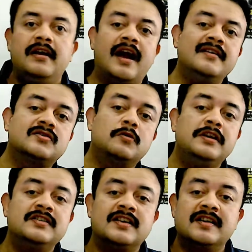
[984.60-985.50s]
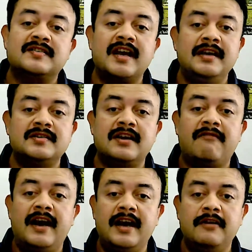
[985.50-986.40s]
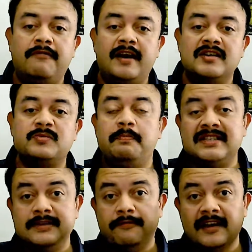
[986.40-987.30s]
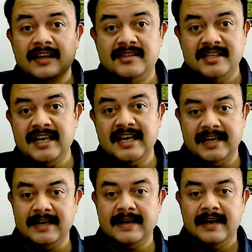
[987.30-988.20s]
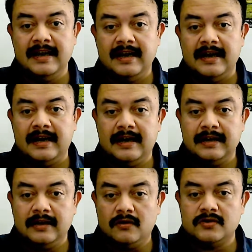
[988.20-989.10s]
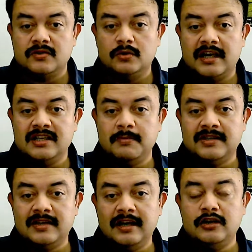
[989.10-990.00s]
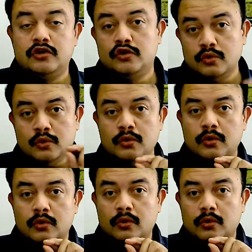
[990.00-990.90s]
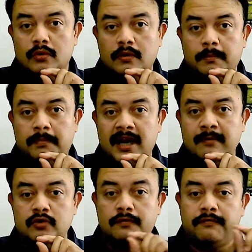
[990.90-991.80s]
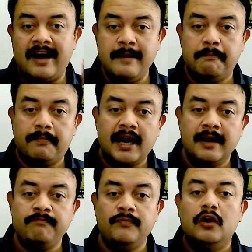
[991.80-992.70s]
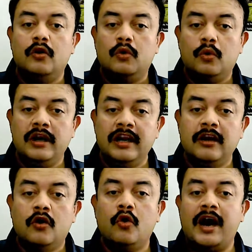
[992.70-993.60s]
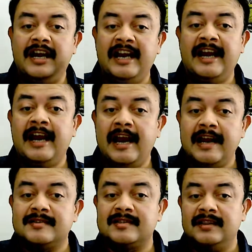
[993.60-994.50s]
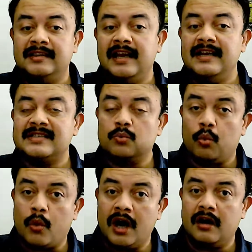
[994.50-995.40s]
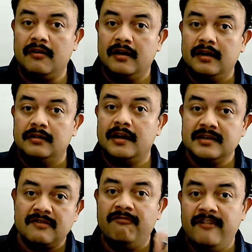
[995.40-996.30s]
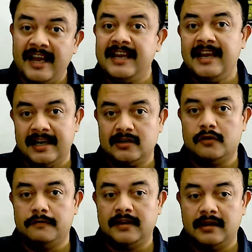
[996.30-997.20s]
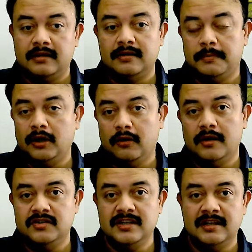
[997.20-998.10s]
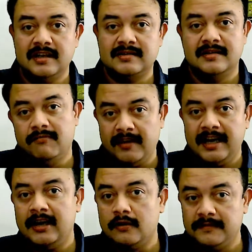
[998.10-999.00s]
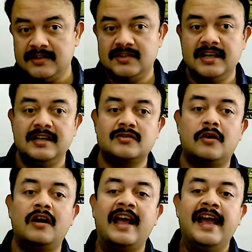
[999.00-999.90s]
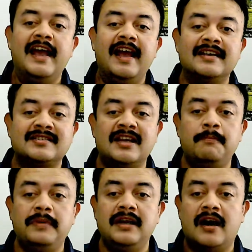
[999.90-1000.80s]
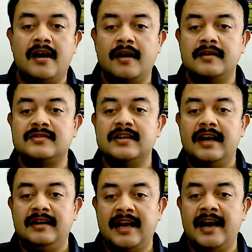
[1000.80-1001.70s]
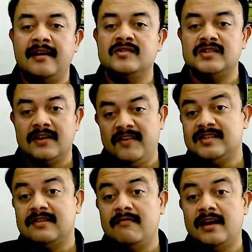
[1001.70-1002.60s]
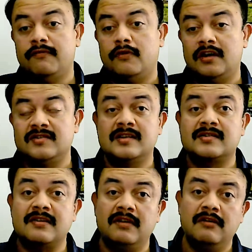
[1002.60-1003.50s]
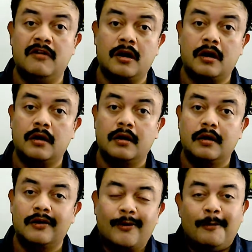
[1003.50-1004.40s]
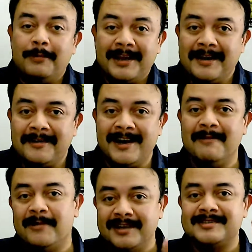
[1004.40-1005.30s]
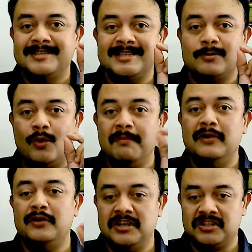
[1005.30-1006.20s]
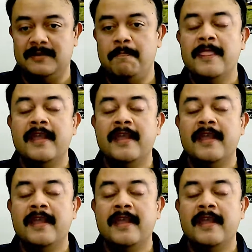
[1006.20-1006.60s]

Nine stories that the scientists have identified a specific gene. Uh, you know, so that is basically two prime to five prime oligo adenylate synthase one. That is a variant of that uh, particular gene. That is the variant of this gene is called S N P R S ten seventy-seven forty-six seventy-one. Complicated name, but it's just one mutation.